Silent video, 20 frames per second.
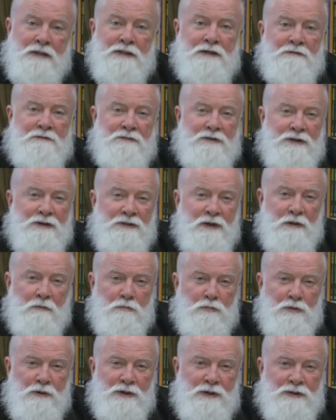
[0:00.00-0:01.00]
to
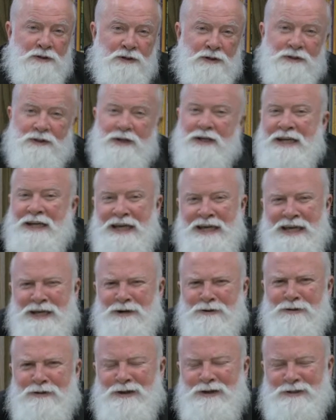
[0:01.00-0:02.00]
visit prisoners and to
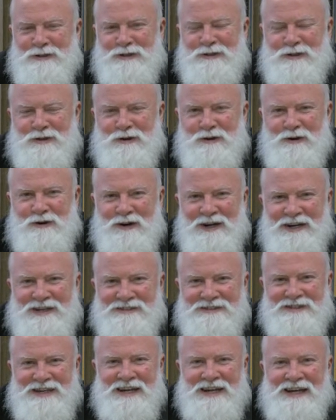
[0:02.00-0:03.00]
hear their
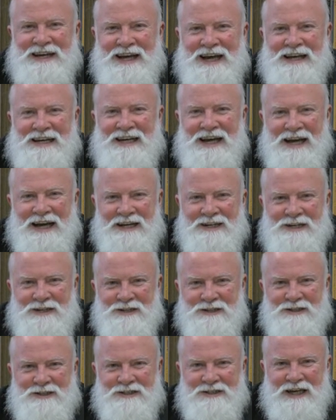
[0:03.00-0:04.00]
stories and to
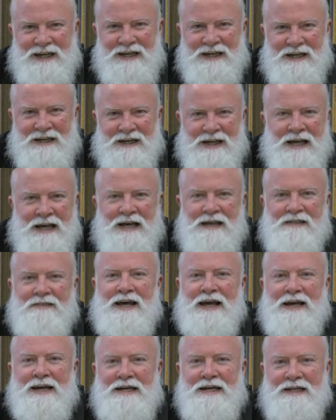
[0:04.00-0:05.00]
understand
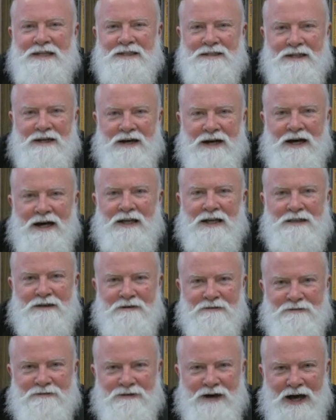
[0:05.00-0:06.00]
that it is God
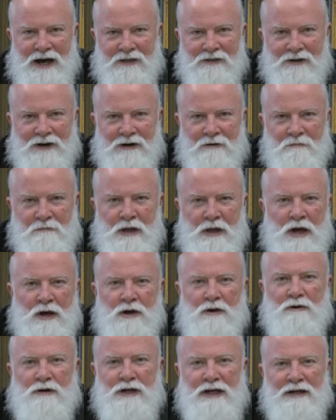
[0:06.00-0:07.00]
the Father
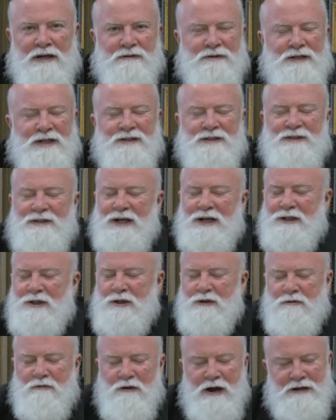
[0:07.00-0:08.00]
who gives us such
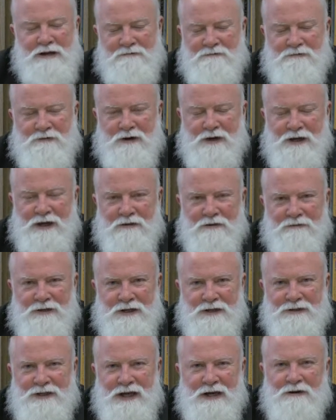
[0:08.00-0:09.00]
great
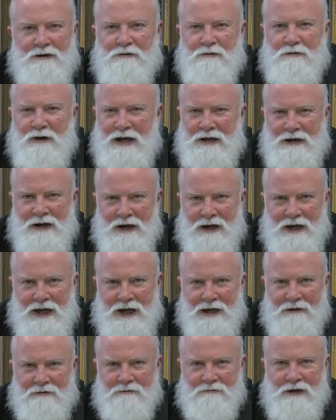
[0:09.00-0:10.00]
forgiveness and great
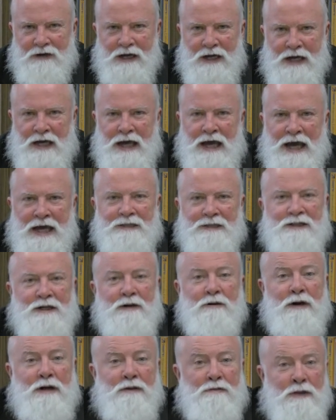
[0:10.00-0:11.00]
love. And
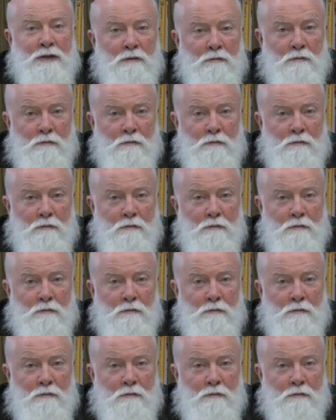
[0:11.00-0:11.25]
so the